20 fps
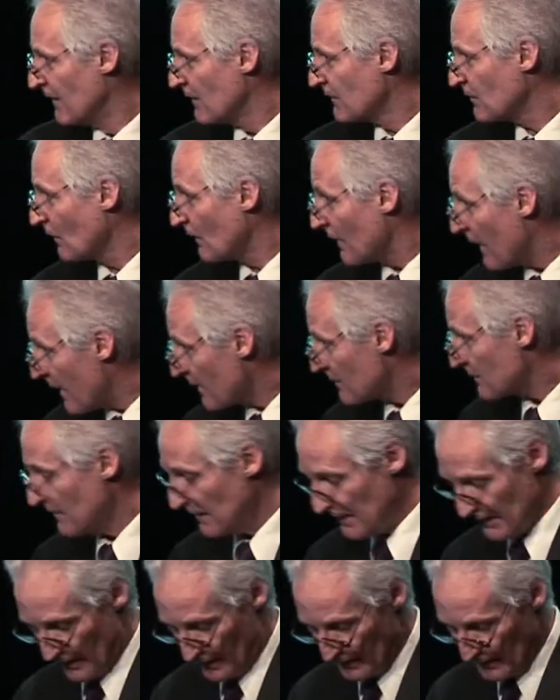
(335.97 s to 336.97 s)
So
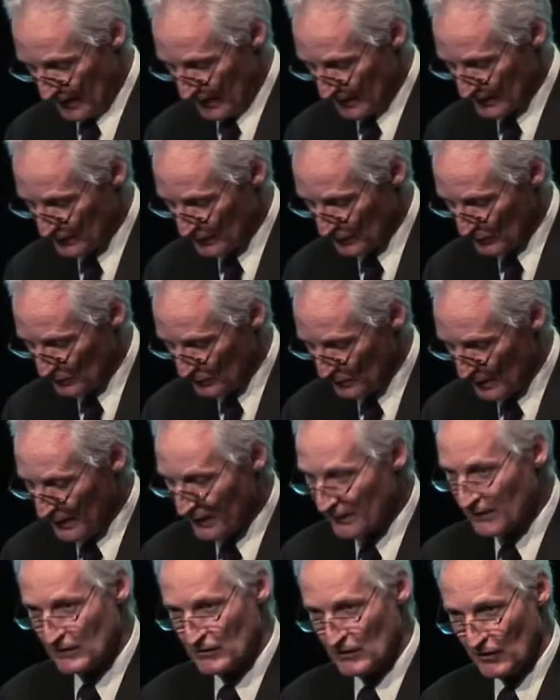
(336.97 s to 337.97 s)
lastly, I'd like
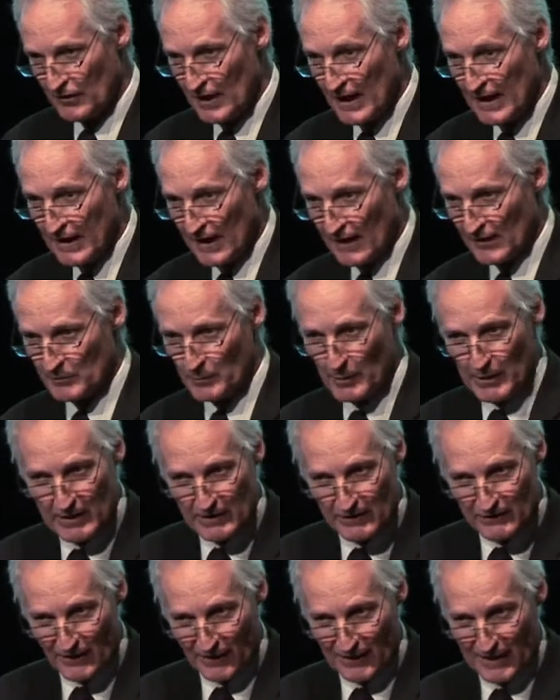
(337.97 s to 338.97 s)
to thank our speakers.